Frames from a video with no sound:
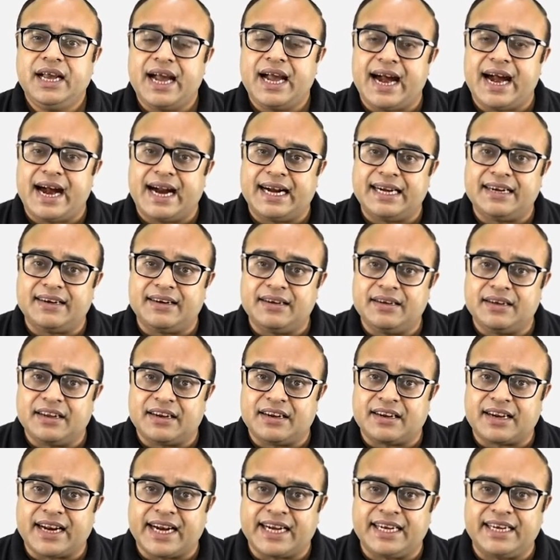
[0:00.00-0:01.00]
at
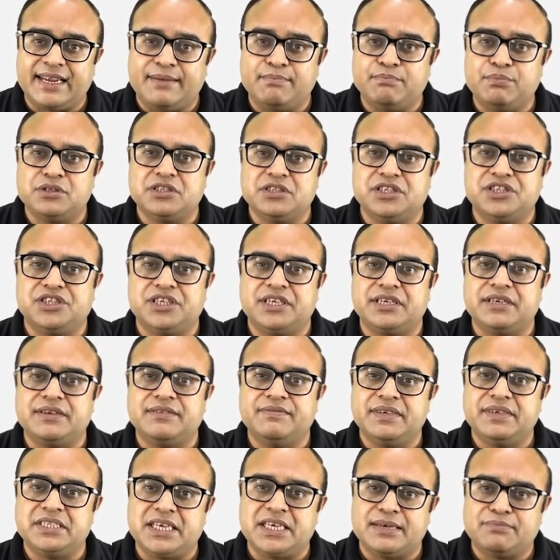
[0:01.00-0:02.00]
rectum position,
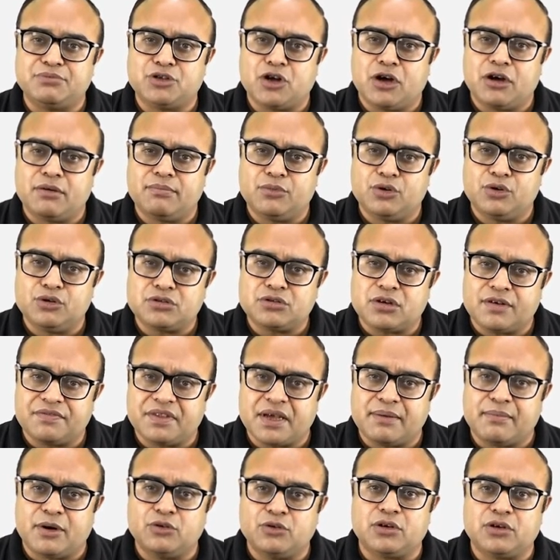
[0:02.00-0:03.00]
which absorb most of
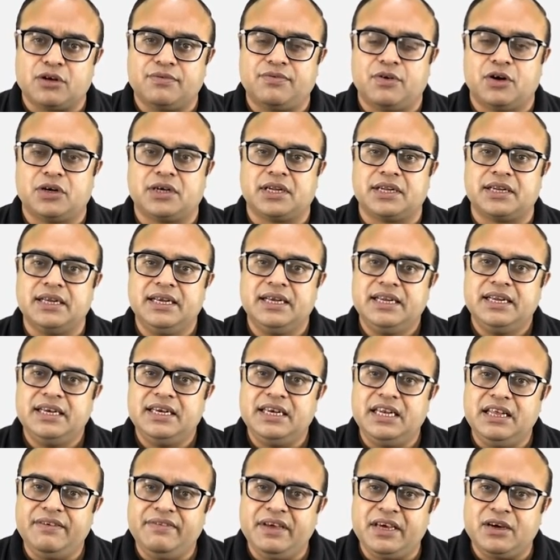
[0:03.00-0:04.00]
the amount of water,
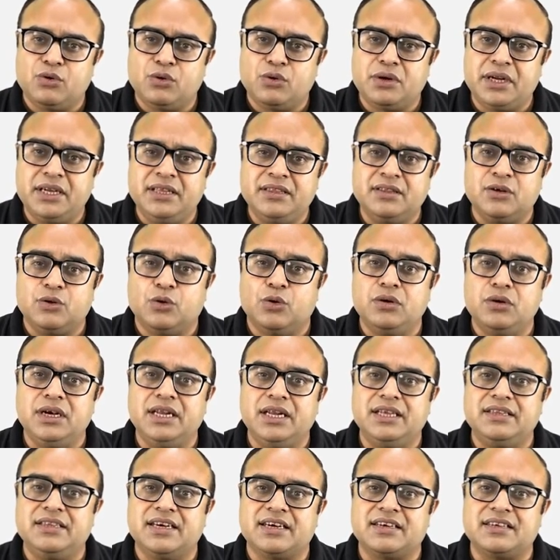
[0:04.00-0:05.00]
leaving
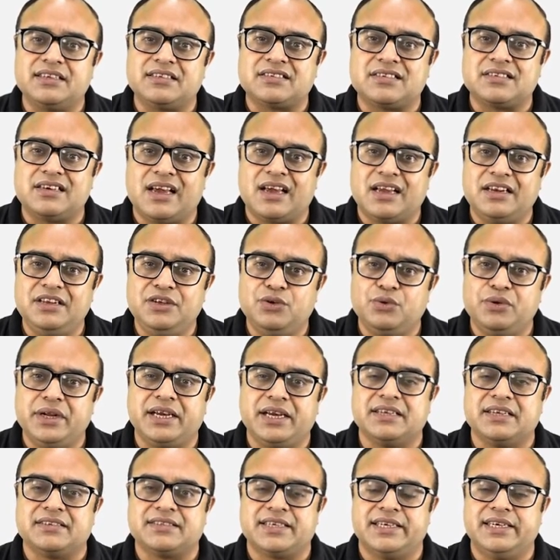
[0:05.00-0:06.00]
only the crystalline
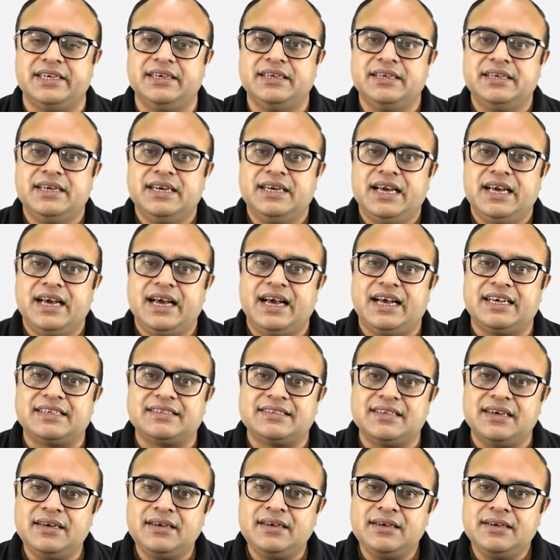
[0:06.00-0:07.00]
uric acid as
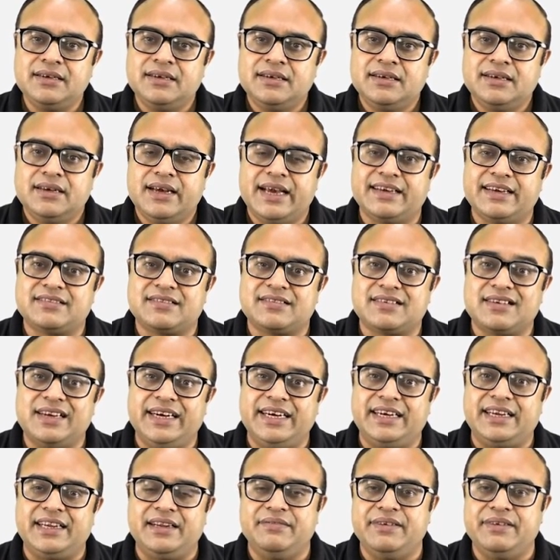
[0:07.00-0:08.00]
the
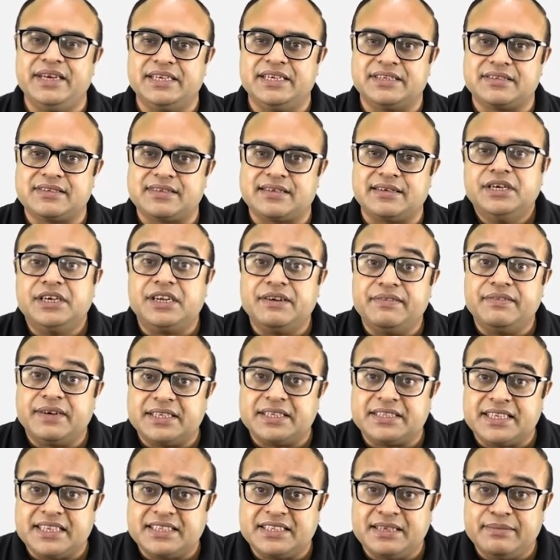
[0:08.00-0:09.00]
excretory waste.
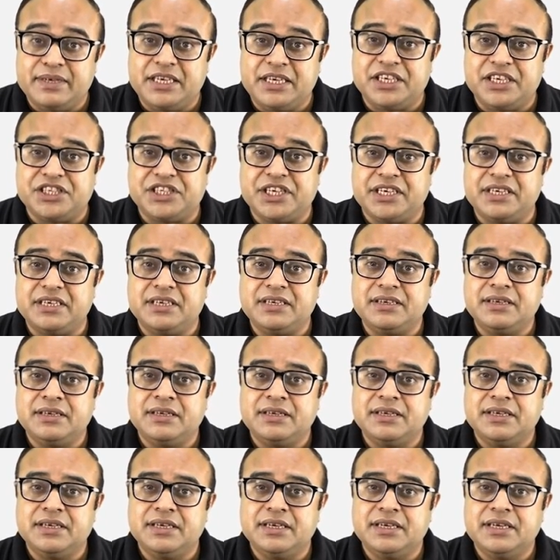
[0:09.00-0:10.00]
Reverse assimilation,
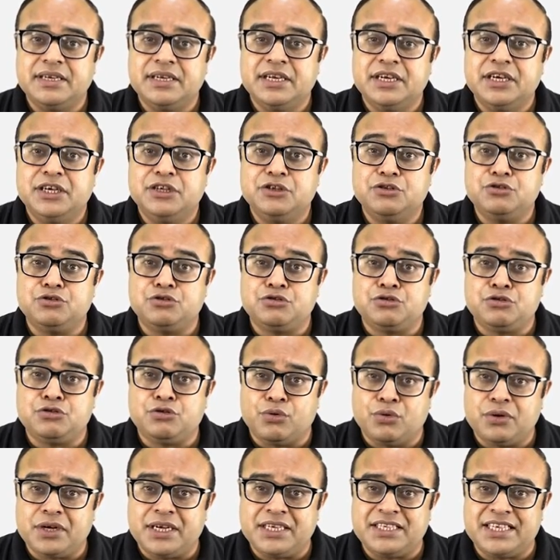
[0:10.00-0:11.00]

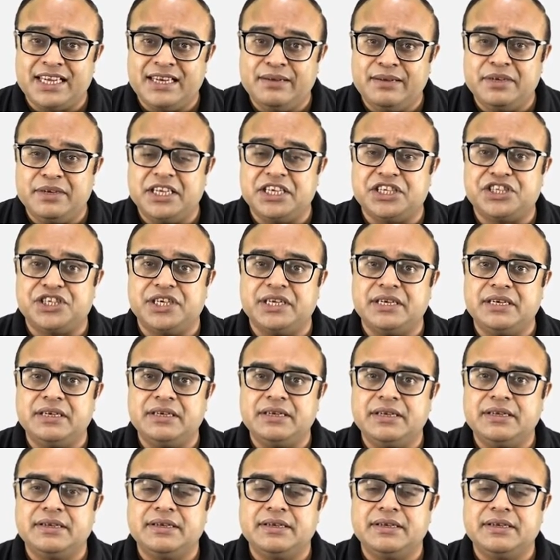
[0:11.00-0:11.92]
storage elimination,